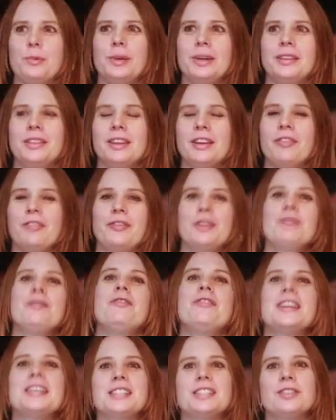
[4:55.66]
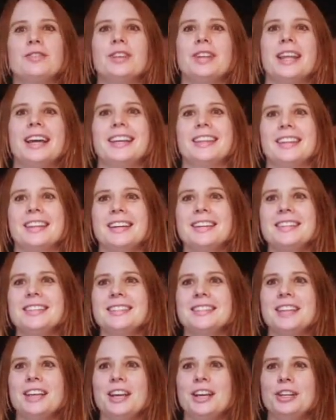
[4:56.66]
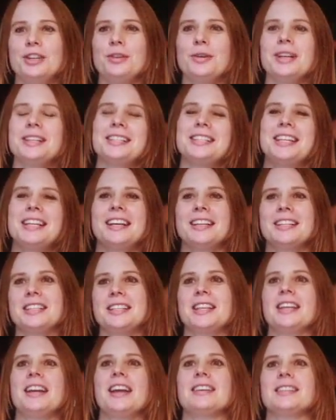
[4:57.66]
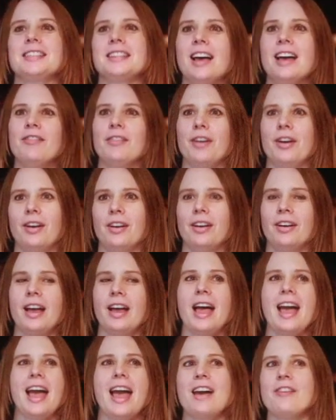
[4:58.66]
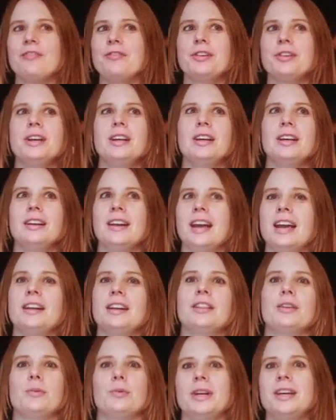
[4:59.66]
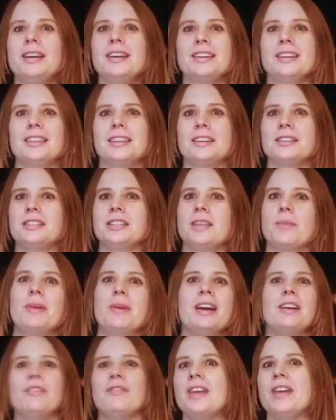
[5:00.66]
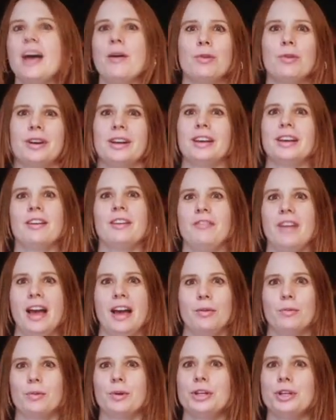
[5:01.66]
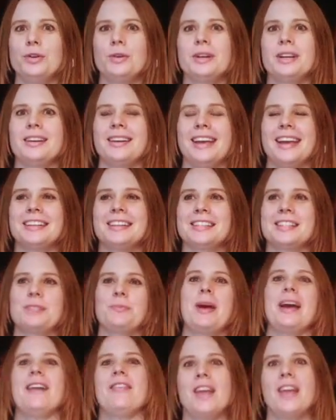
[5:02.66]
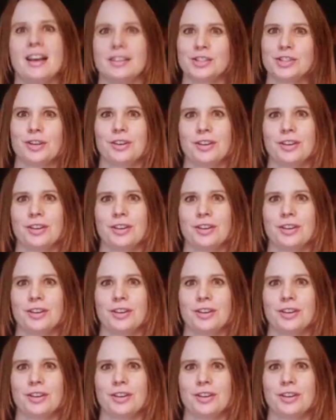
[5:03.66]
with a film festival like this, you get to take it to the next level. every night of the week, there's some kind of networking event where you can expand that